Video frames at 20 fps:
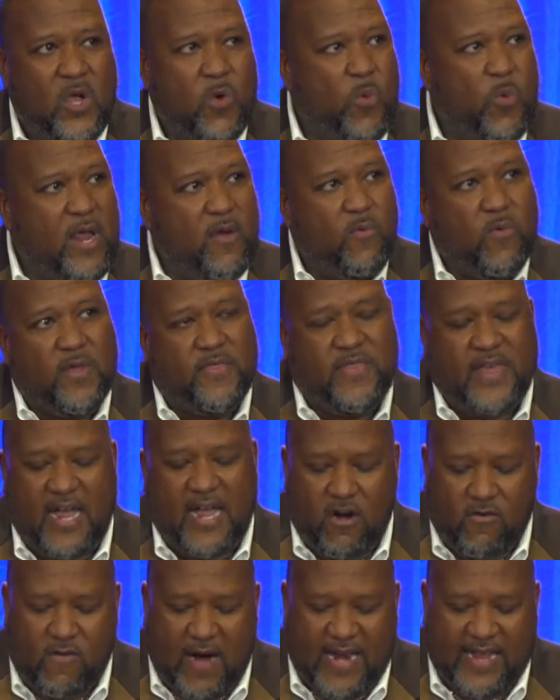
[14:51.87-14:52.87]
We were
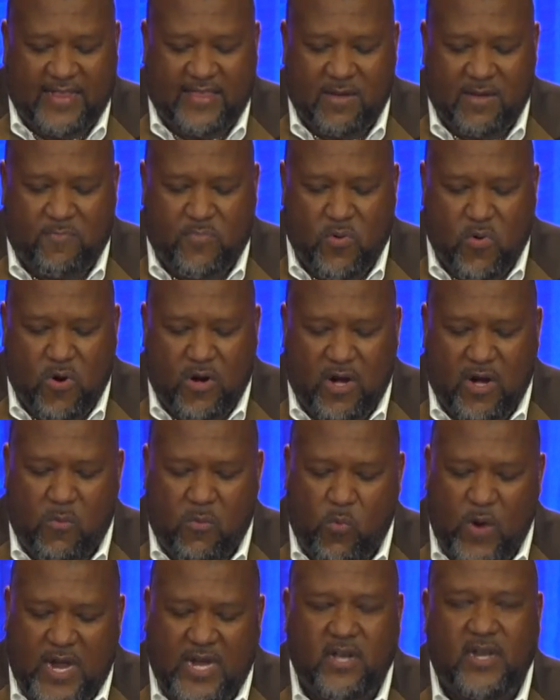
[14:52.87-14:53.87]
there right at the border,
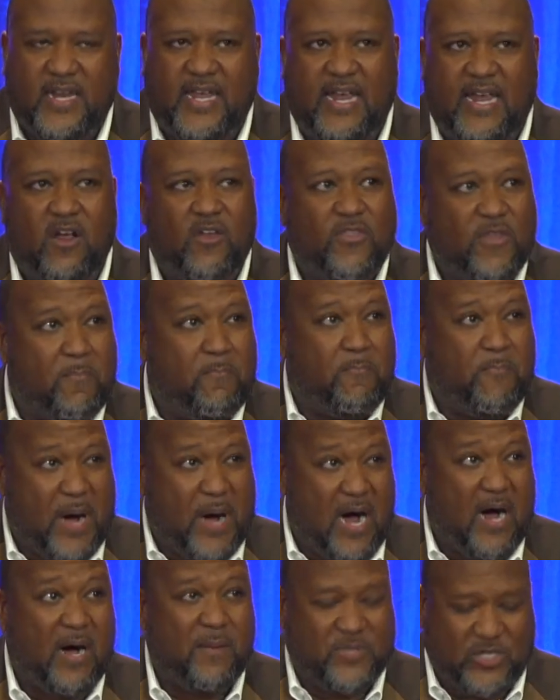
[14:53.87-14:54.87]
and we could hear the
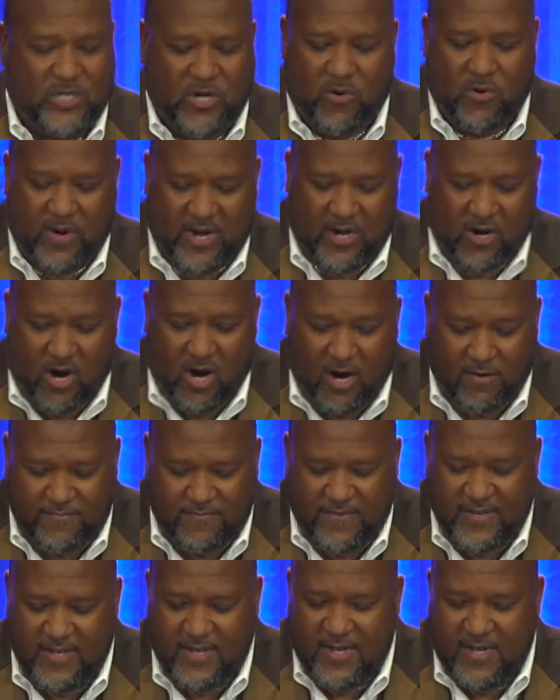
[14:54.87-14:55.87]
bombs going
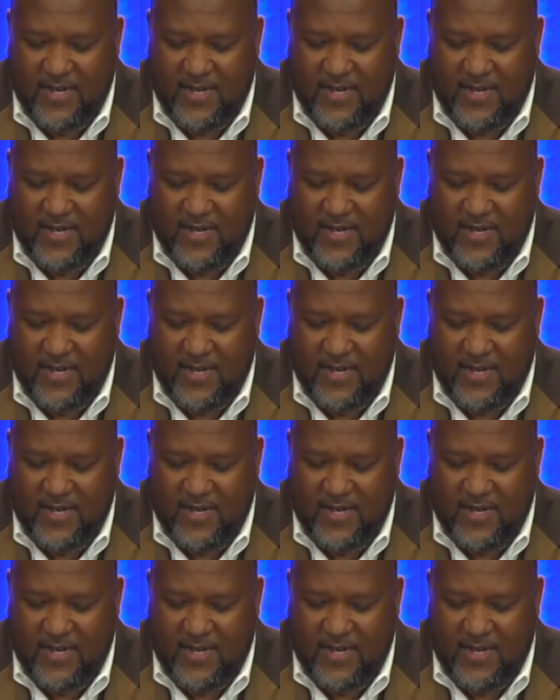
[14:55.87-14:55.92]
off.